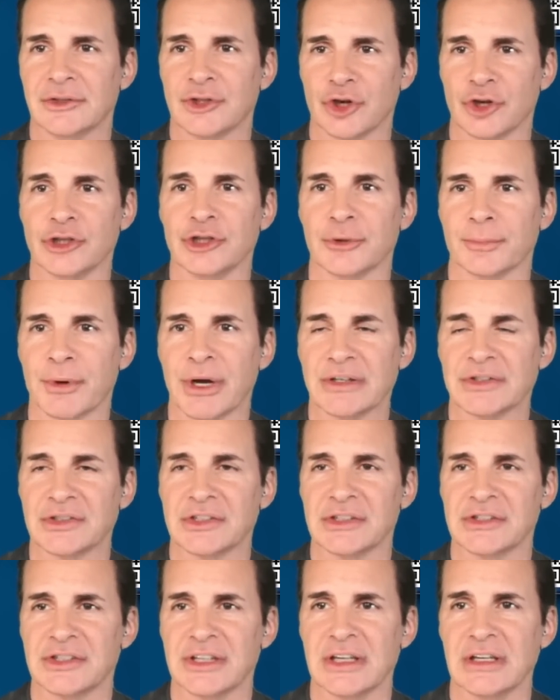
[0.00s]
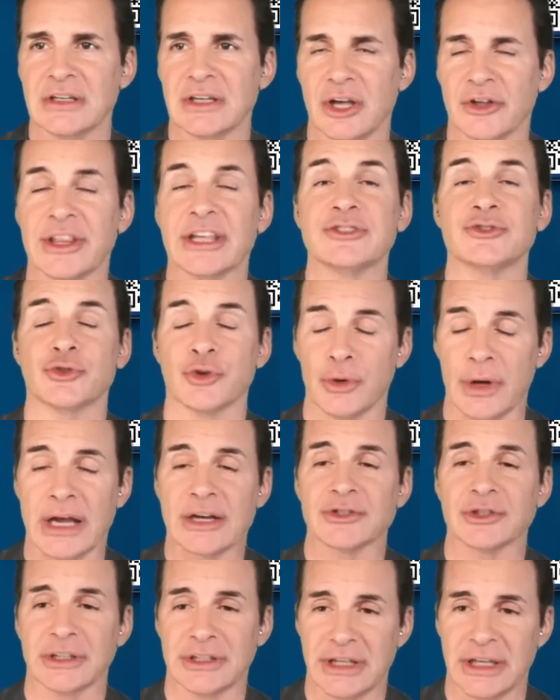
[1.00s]
during your presidency? Oh, that's true,
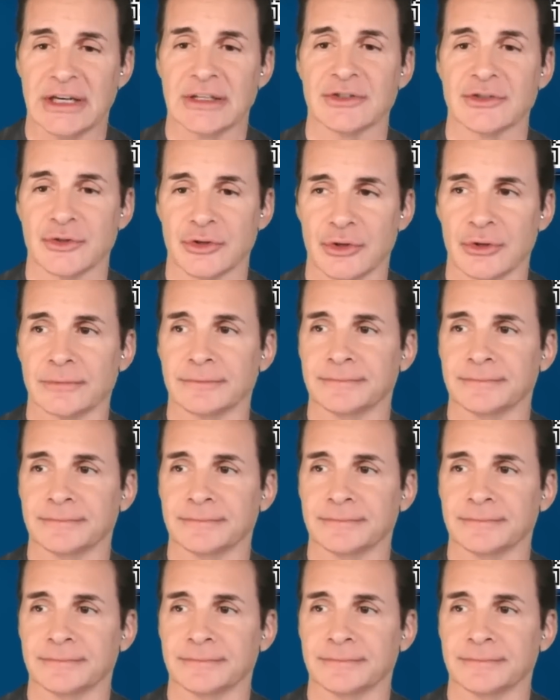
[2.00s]
actually. That is true.